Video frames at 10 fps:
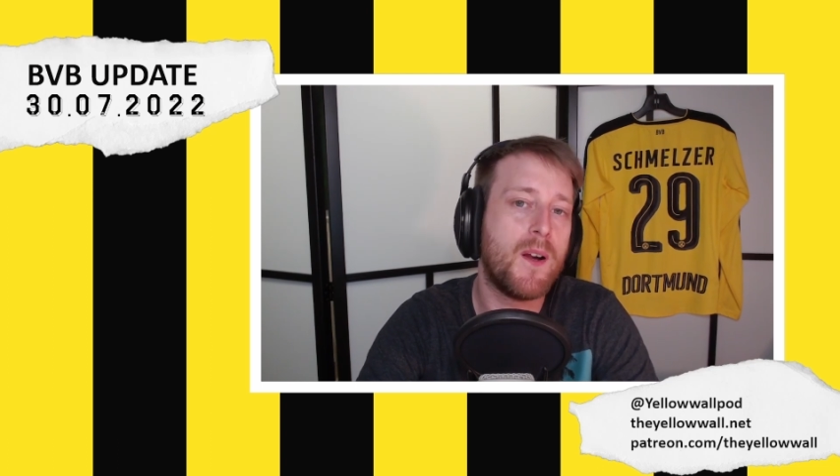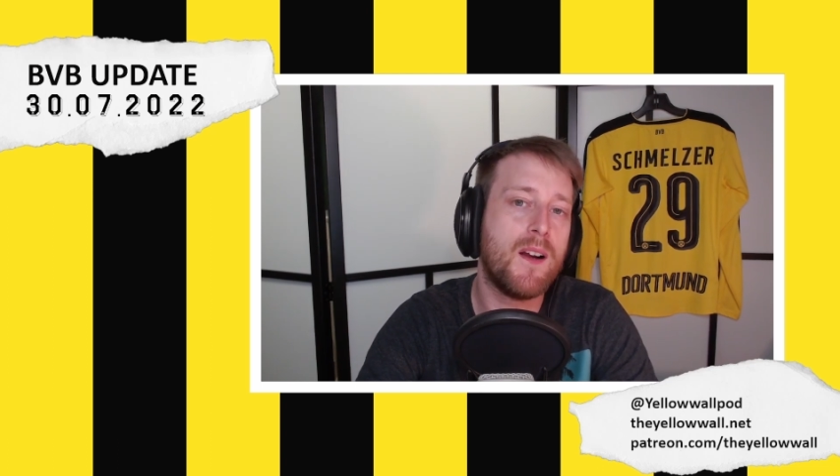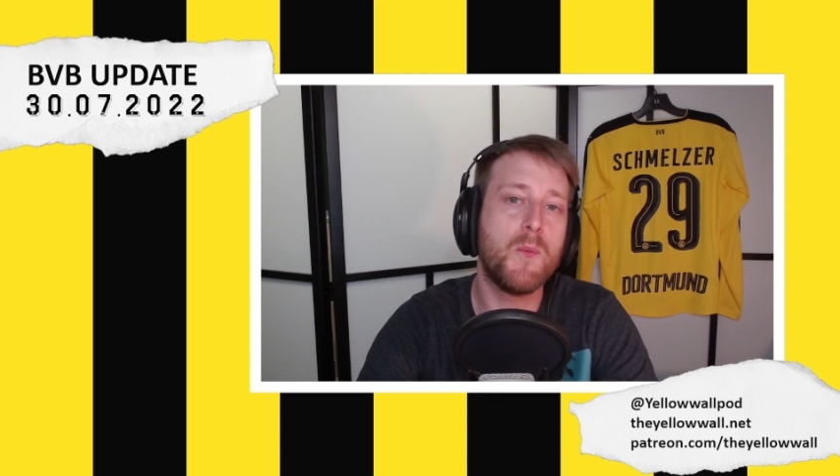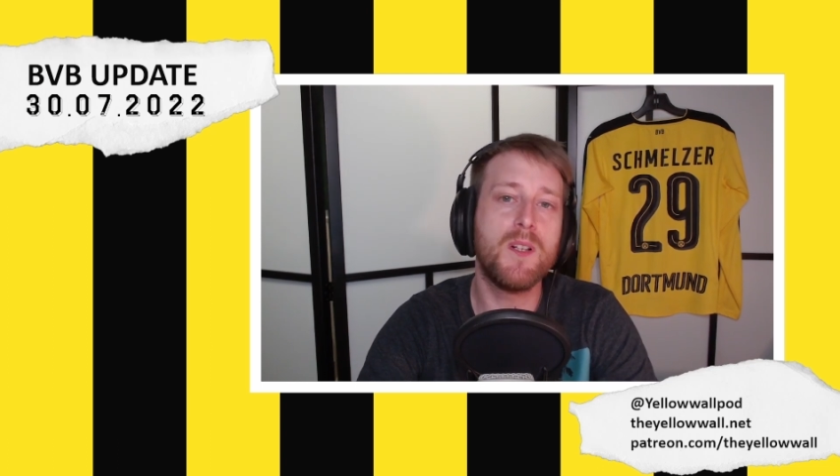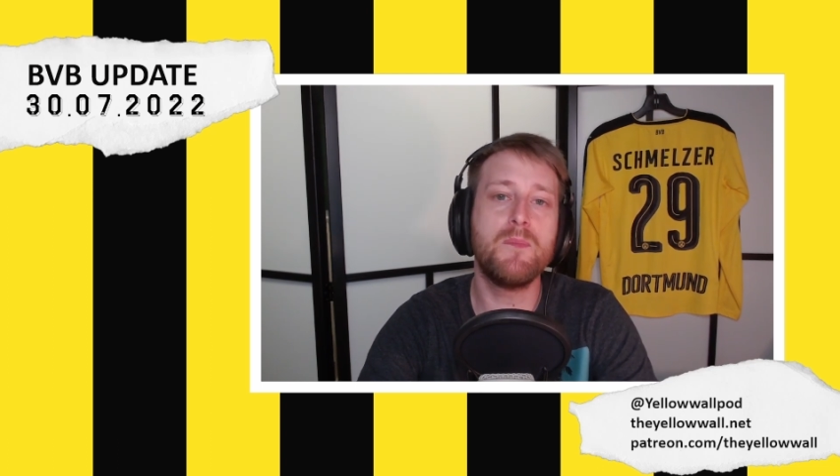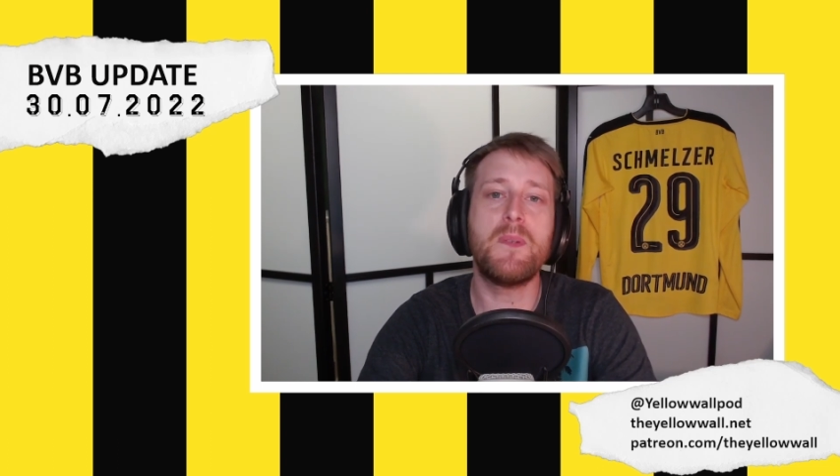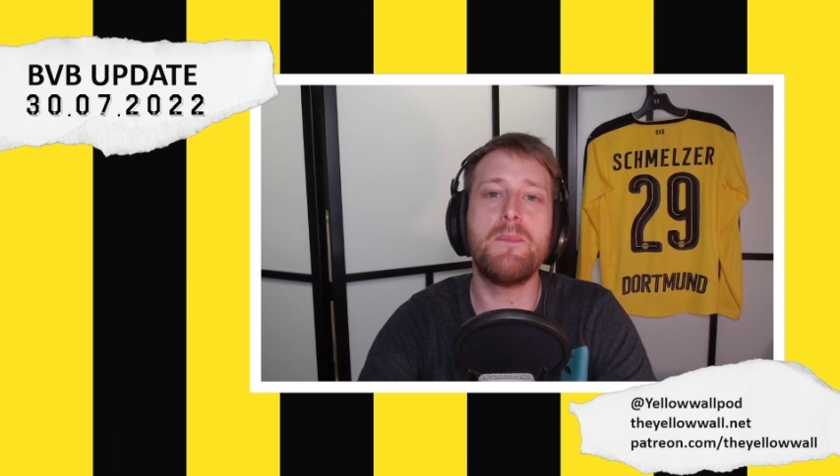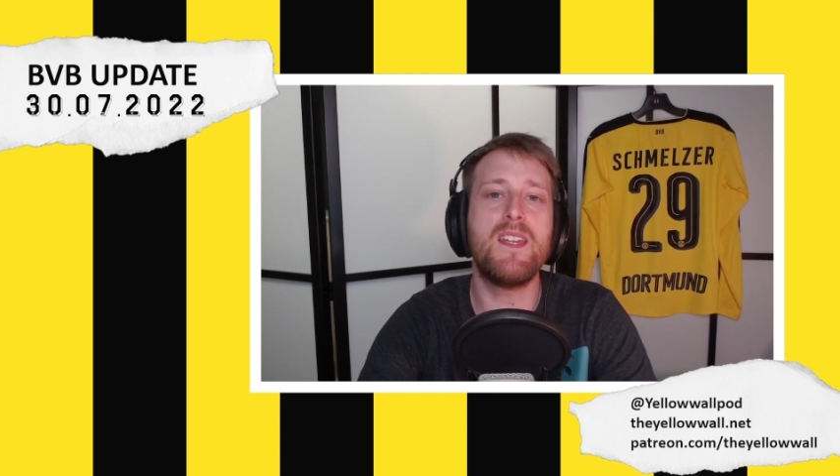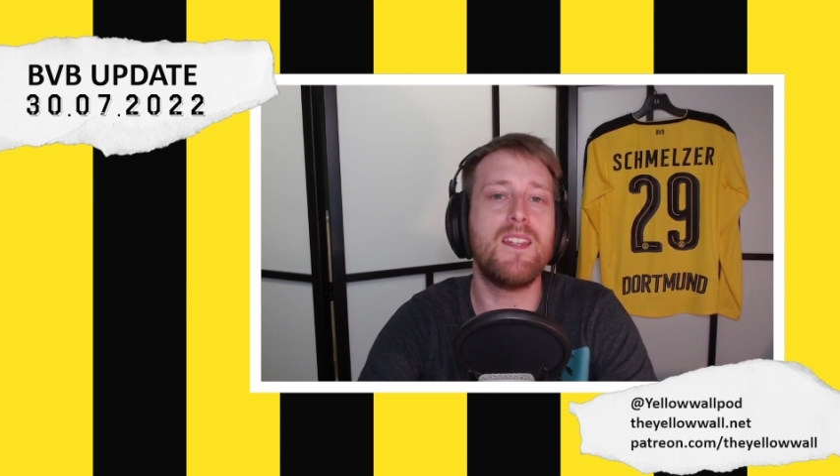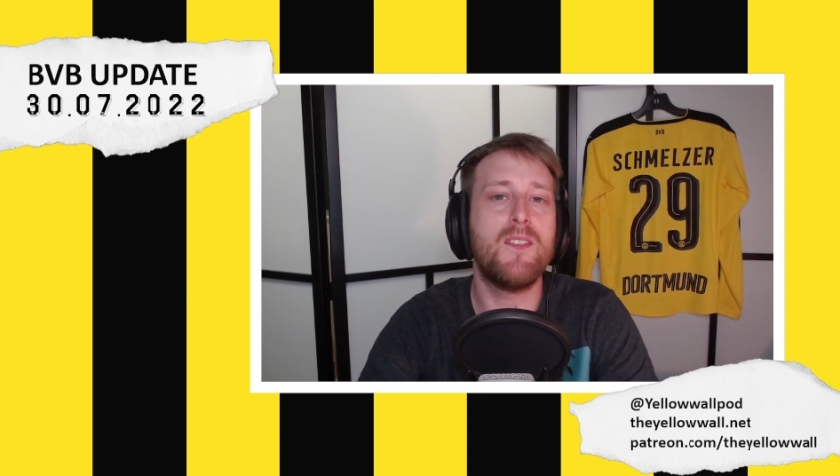Uh, wouldn't
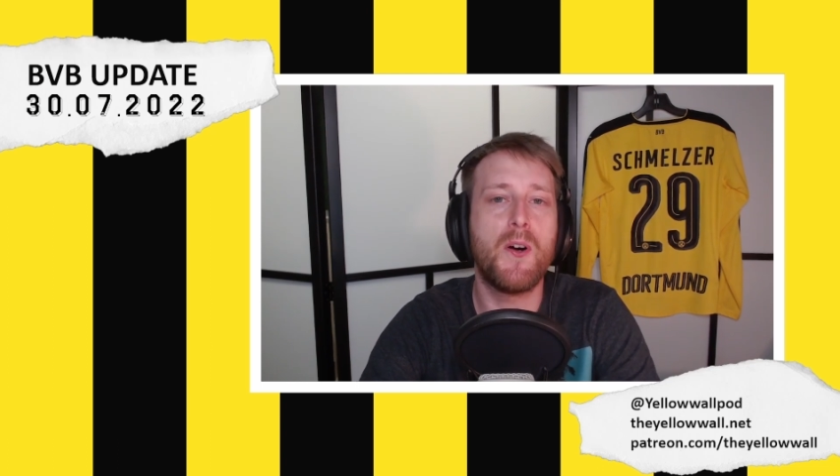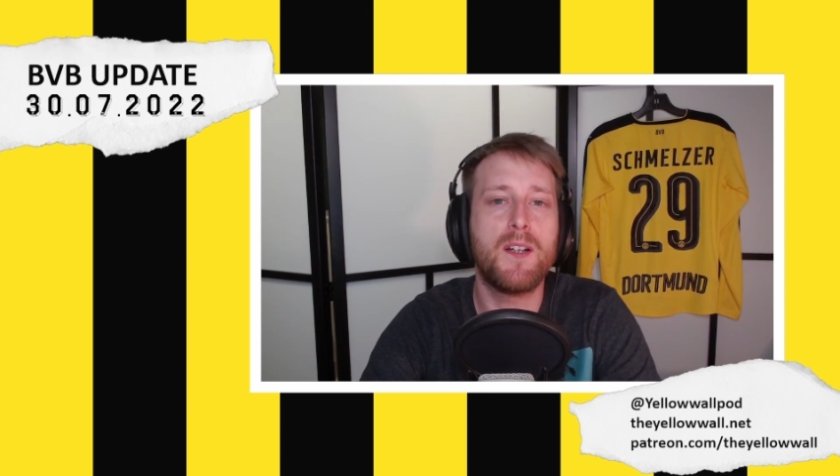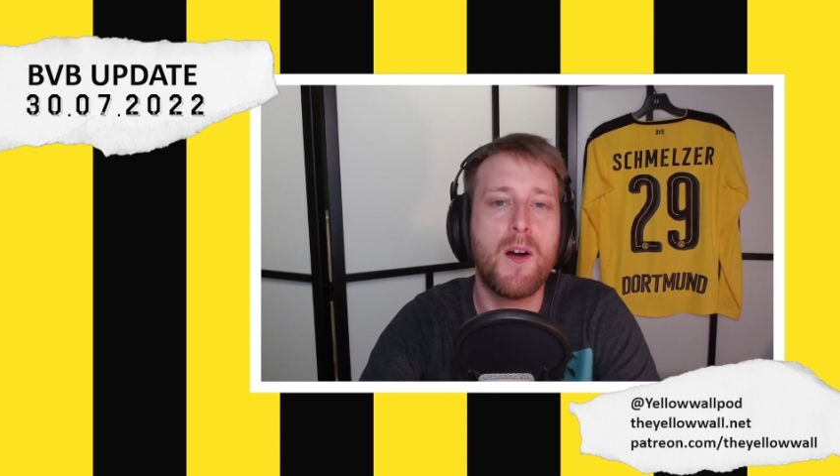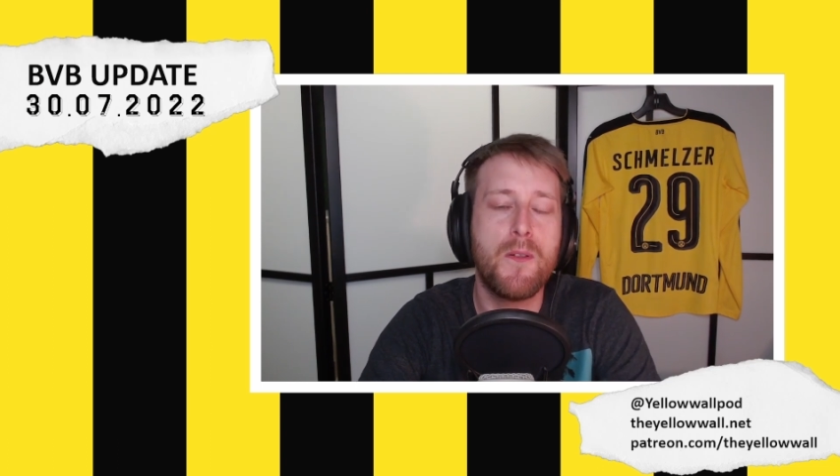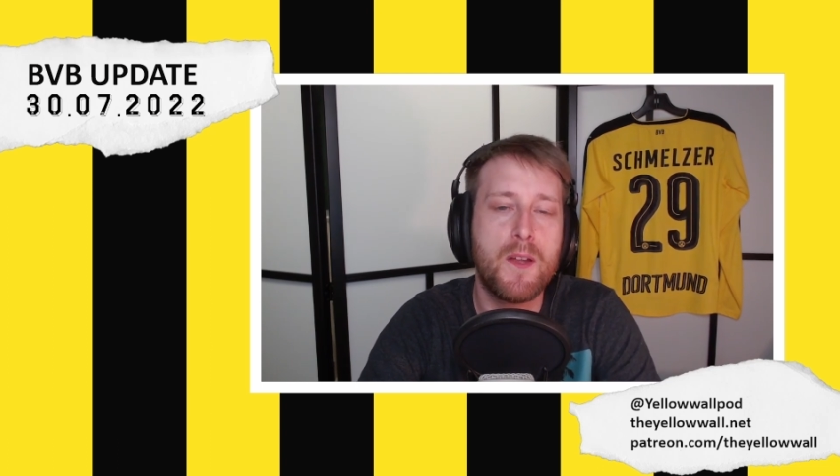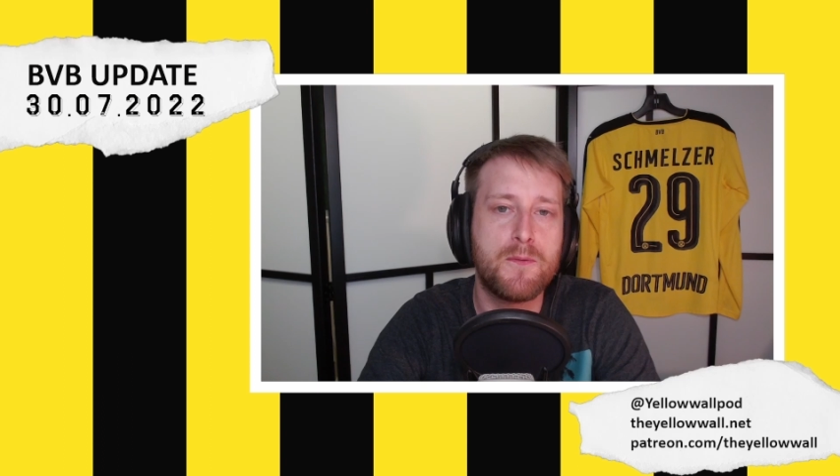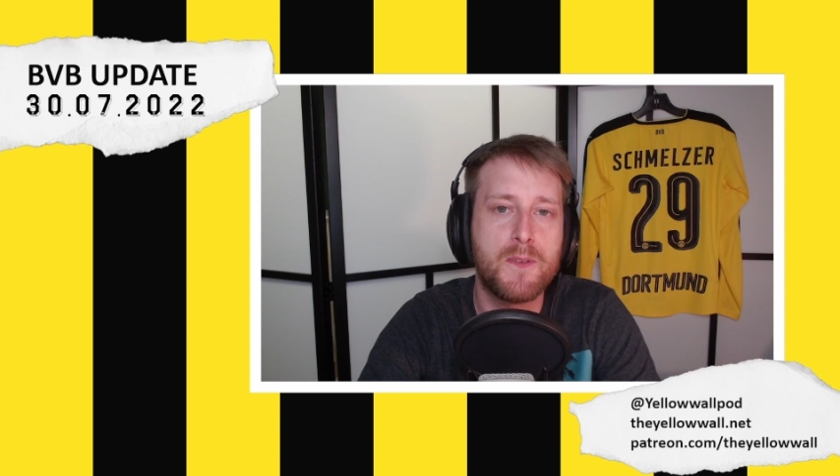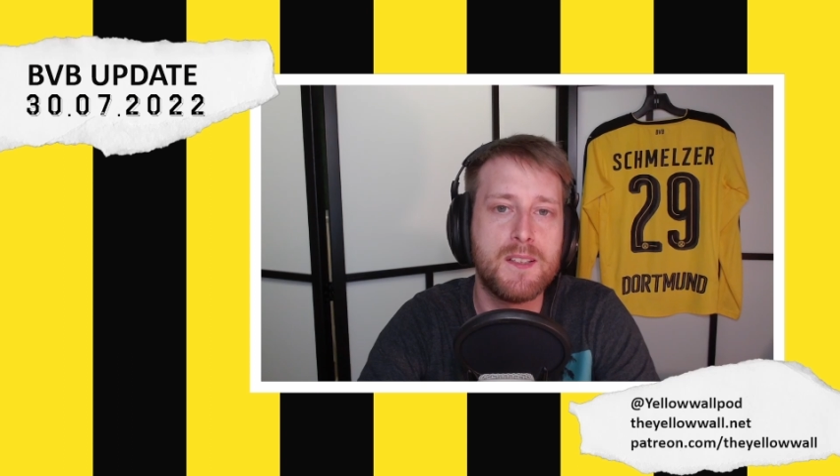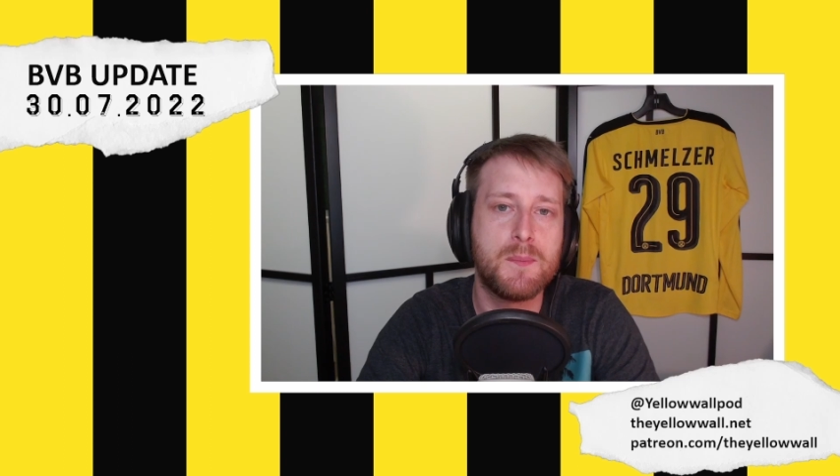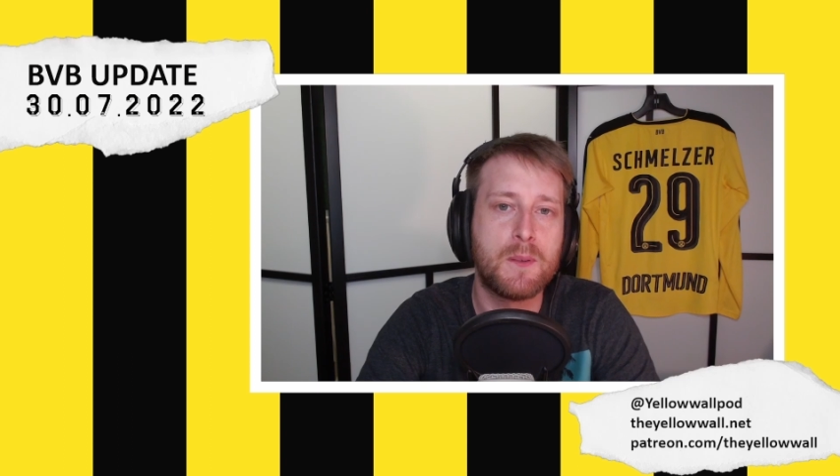be me knowing how that
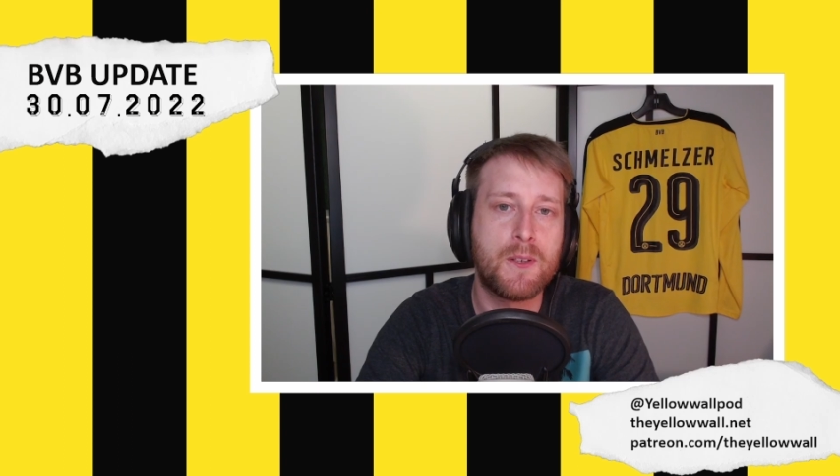feels,